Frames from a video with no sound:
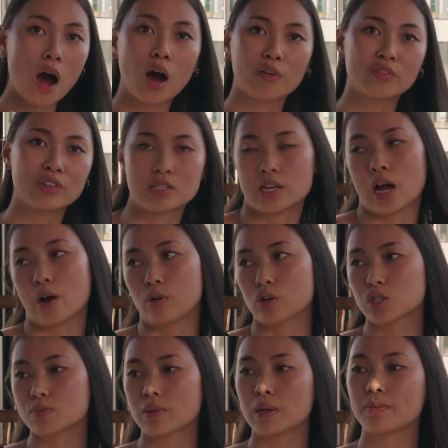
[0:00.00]
office
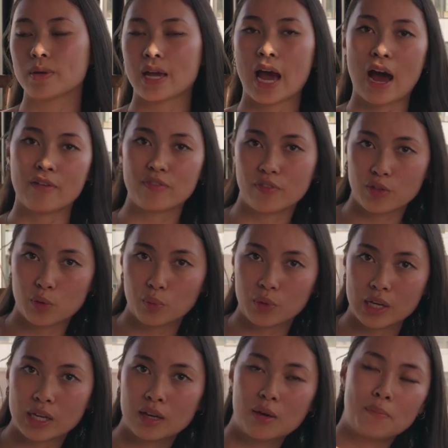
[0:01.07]
hours maybe half of the
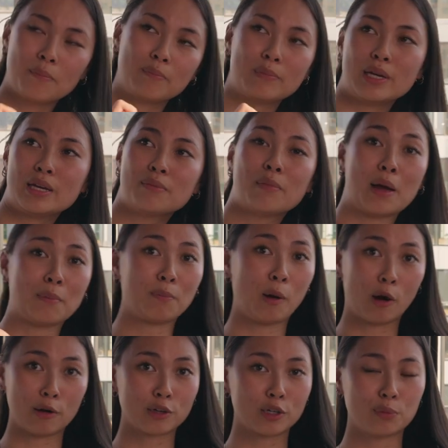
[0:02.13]
week. Me and my
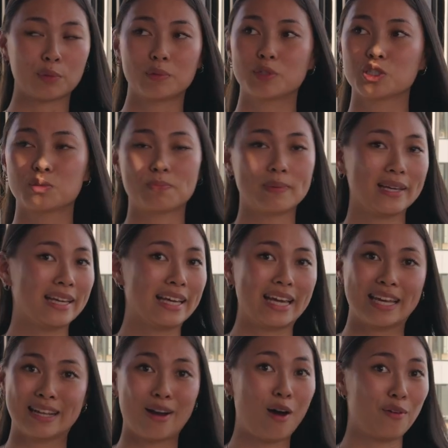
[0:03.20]
partner would just be
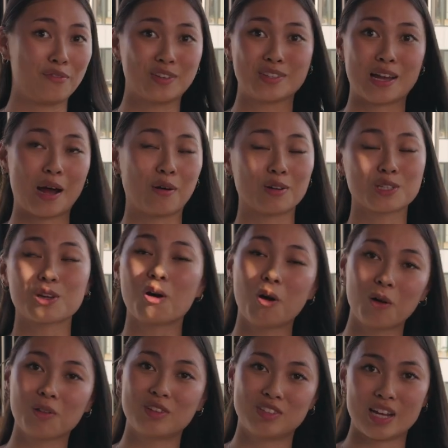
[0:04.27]
in office hours
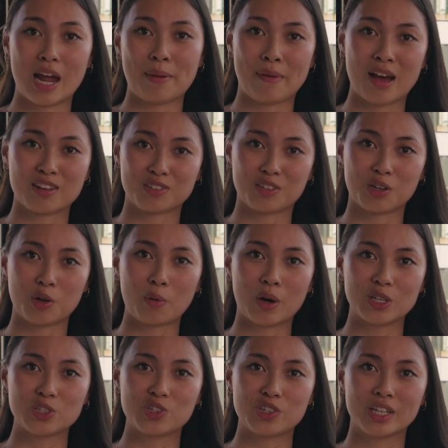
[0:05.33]
all the time asking
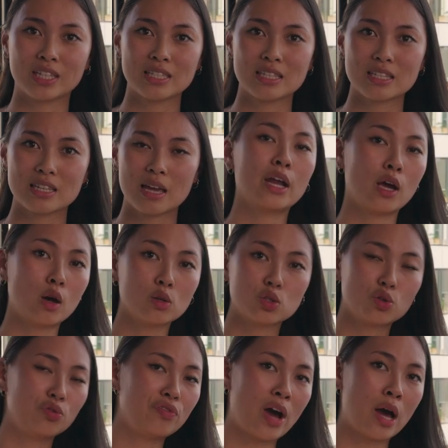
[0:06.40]
questions. And I
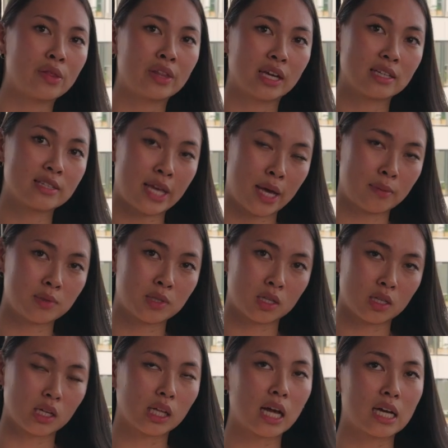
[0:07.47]
also found the exams in
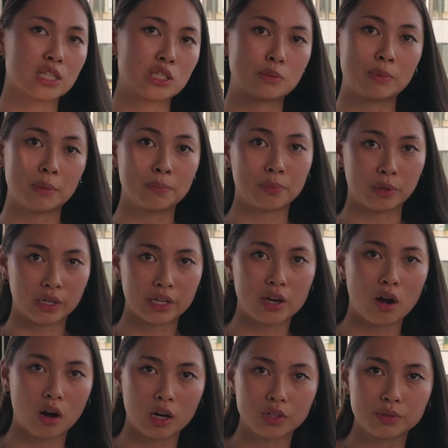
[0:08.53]
the class to be pretty
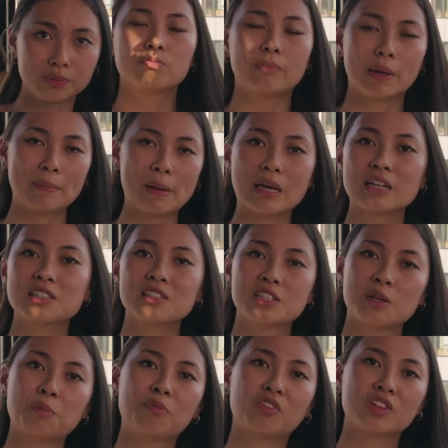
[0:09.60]
hard. My biggest
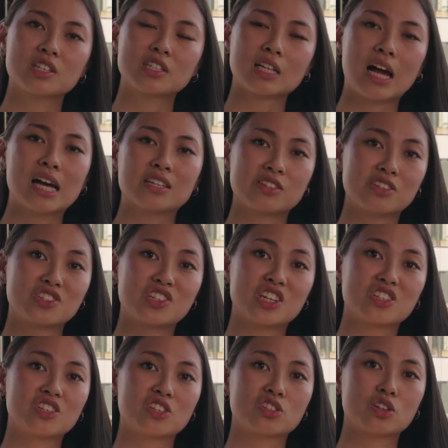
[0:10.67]
tip for this class is
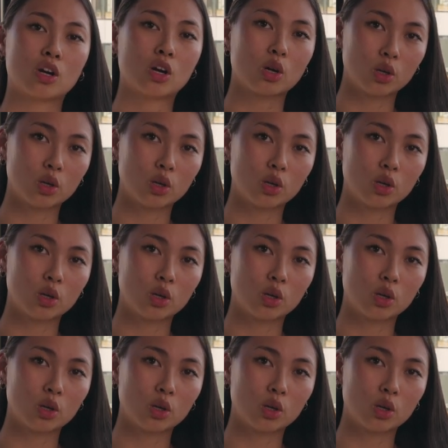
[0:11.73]
just to start